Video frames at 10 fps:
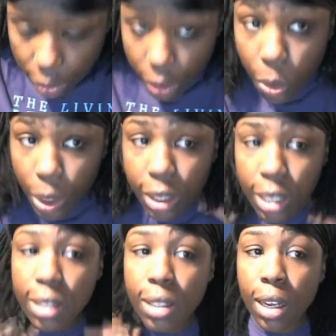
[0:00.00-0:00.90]
what
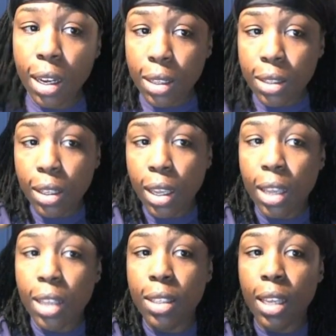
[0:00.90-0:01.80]
this does
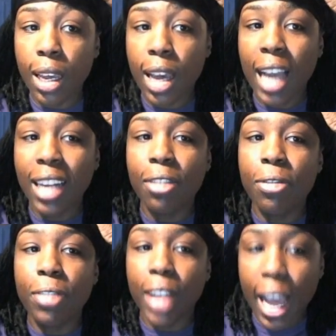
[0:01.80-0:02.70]
is it kind of
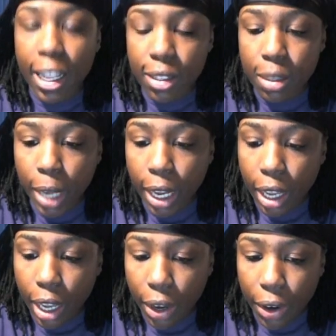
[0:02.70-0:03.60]
flattens my
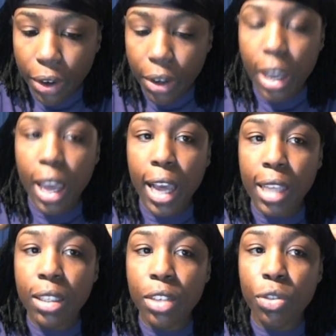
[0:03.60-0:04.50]
hair
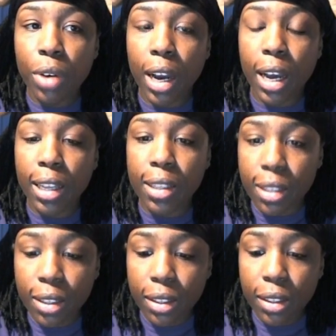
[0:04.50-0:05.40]
as it dries.
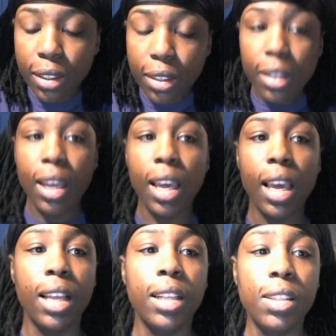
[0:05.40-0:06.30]

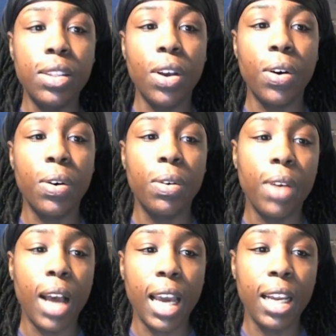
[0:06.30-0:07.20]
And so
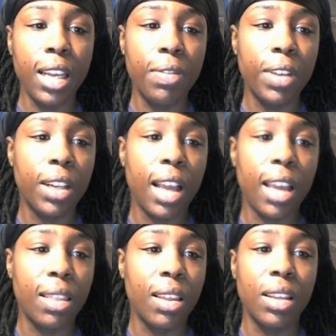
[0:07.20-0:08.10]
I leave it
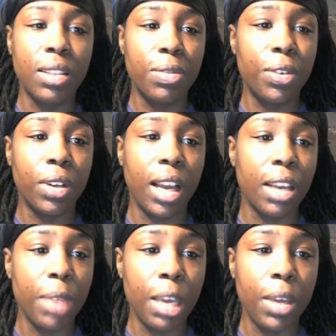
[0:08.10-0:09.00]
like this for like
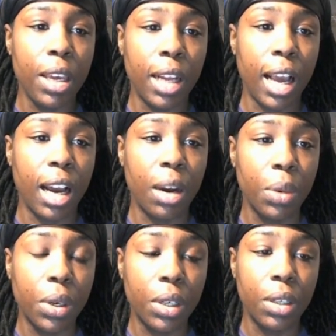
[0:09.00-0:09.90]
maybe an
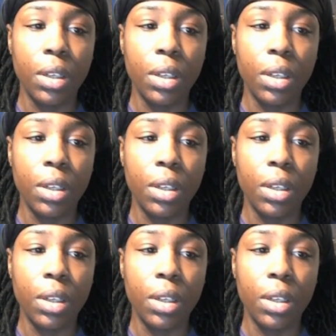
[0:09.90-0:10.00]
hour,